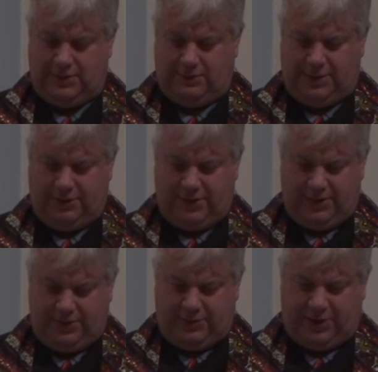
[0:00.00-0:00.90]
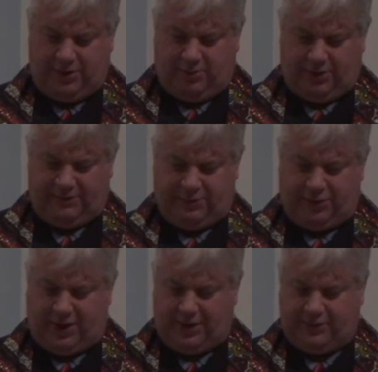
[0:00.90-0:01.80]
when you hear the parable of the
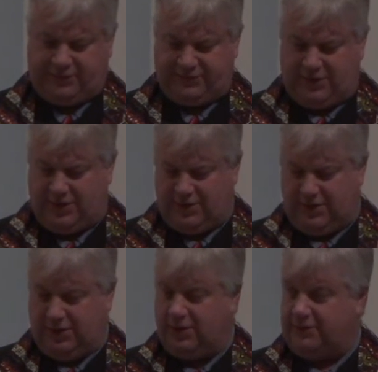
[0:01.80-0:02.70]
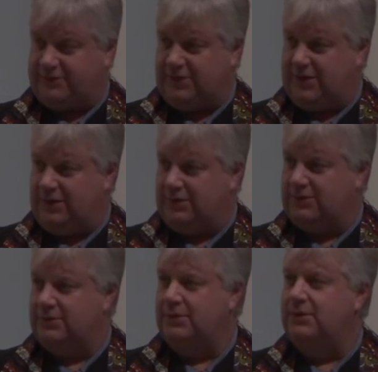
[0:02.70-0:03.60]
prodigal son, the younger
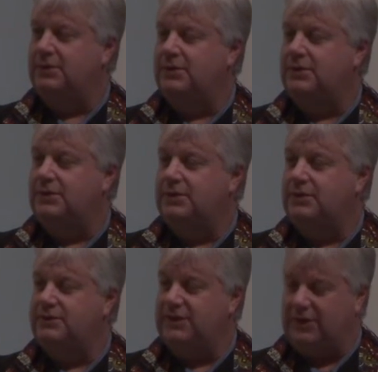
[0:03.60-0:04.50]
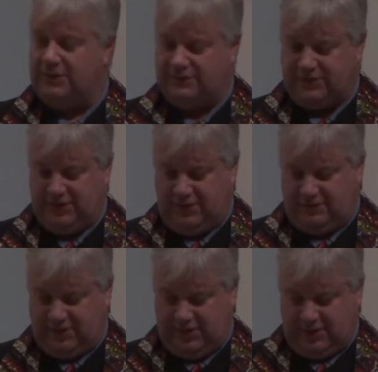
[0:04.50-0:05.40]
son does
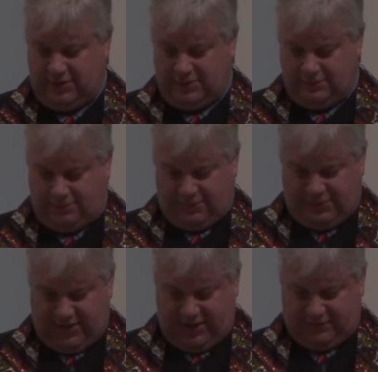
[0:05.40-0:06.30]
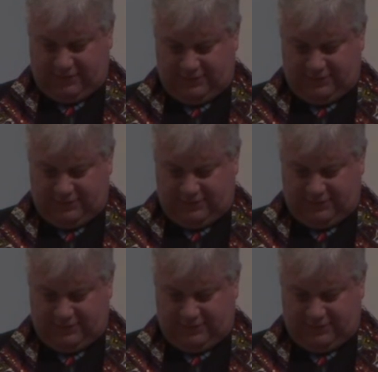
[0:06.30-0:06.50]
indeed repent.